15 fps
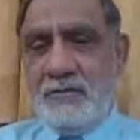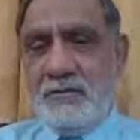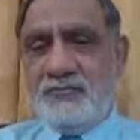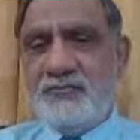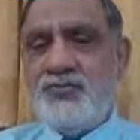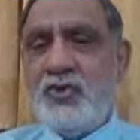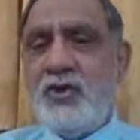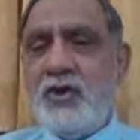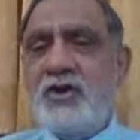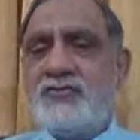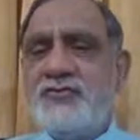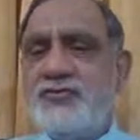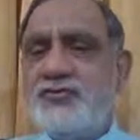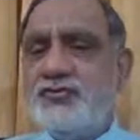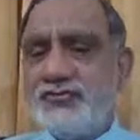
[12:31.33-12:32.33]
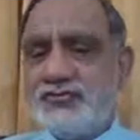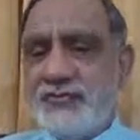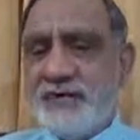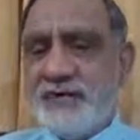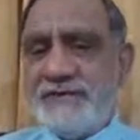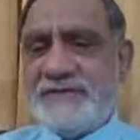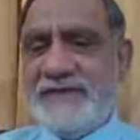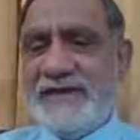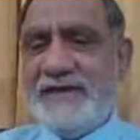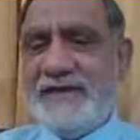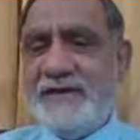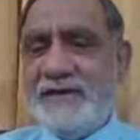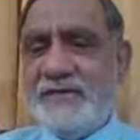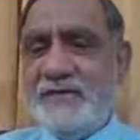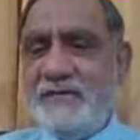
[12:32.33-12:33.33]
Jock used for
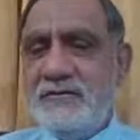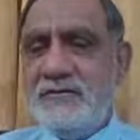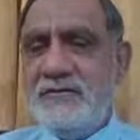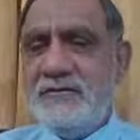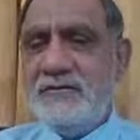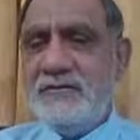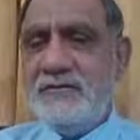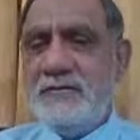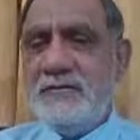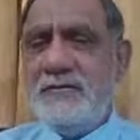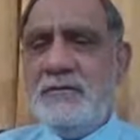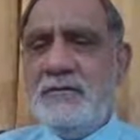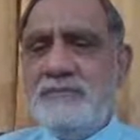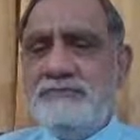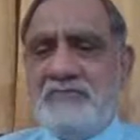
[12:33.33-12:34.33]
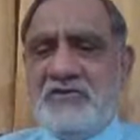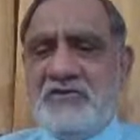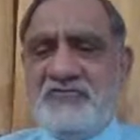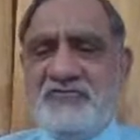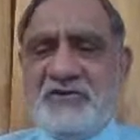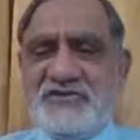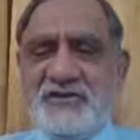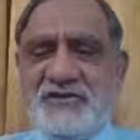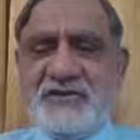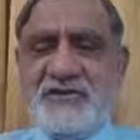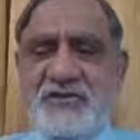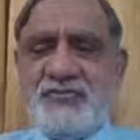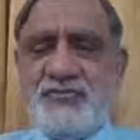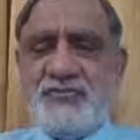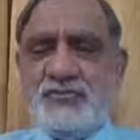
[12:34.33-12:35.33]
athlete,
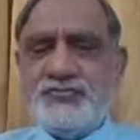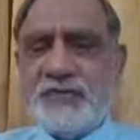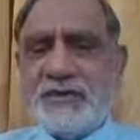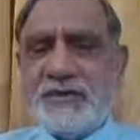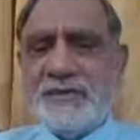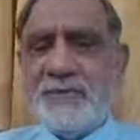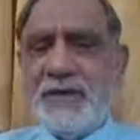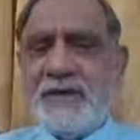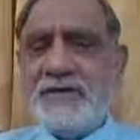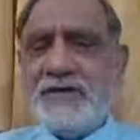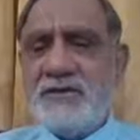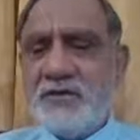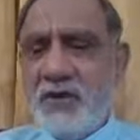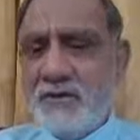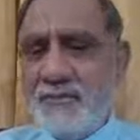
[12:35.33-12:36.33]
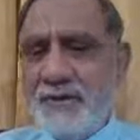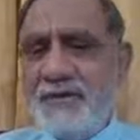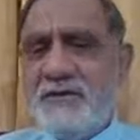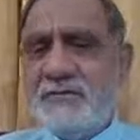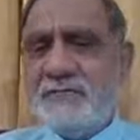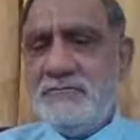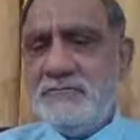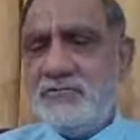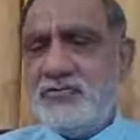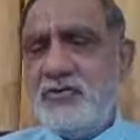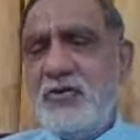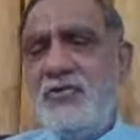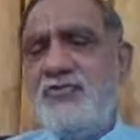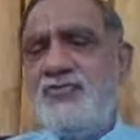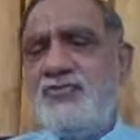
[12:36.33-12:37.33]
Washington used for American government,
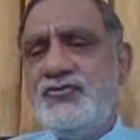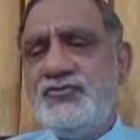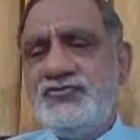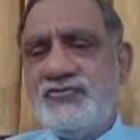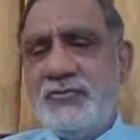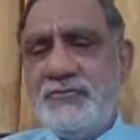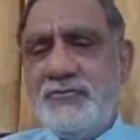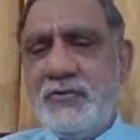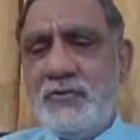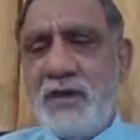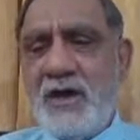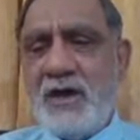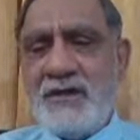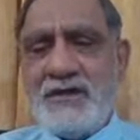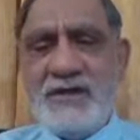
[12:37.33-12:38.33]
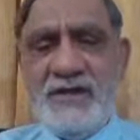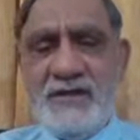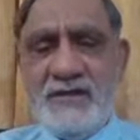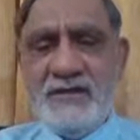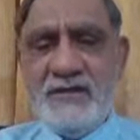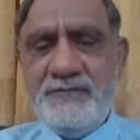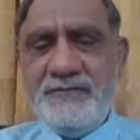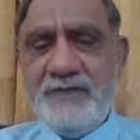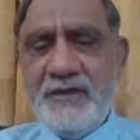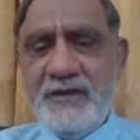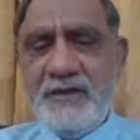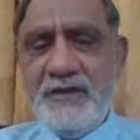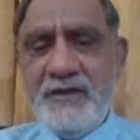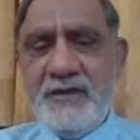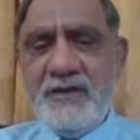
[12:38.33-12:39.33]
crown used for monarchy.
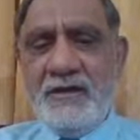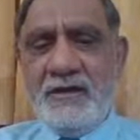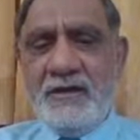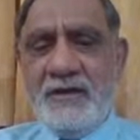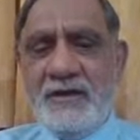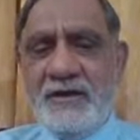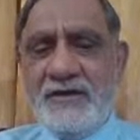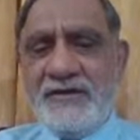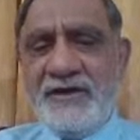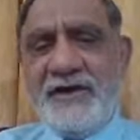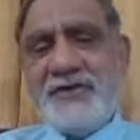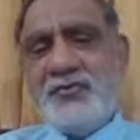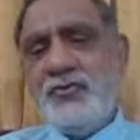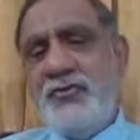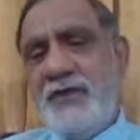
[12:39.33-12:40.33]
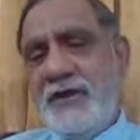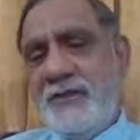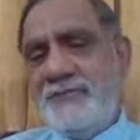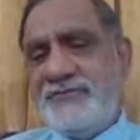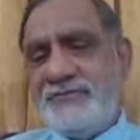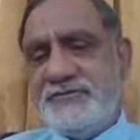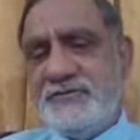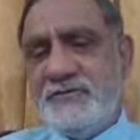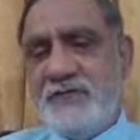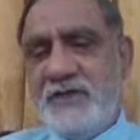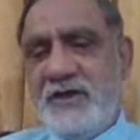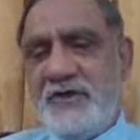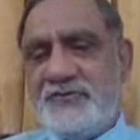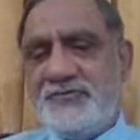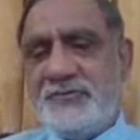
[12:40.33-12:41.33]
Retronyms,
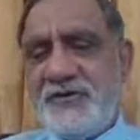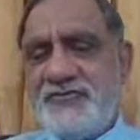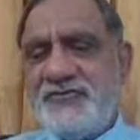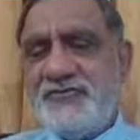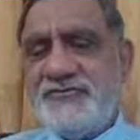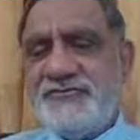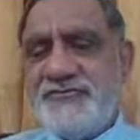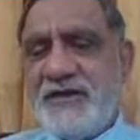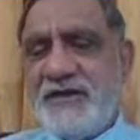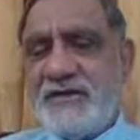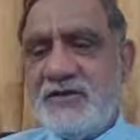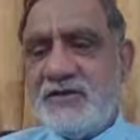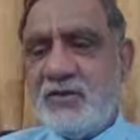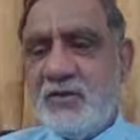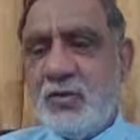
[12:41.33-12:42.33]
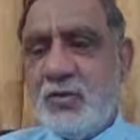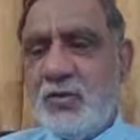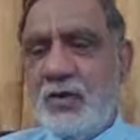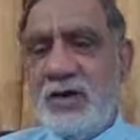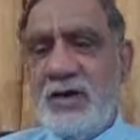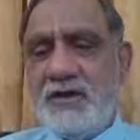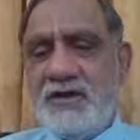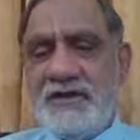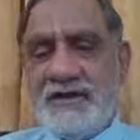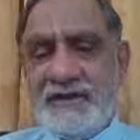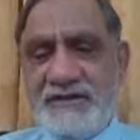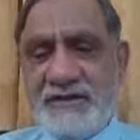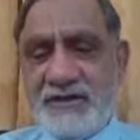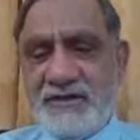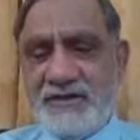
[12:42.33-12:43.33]
expressions that are no longer
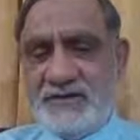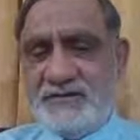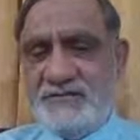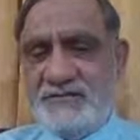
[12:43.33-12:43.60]
redundant.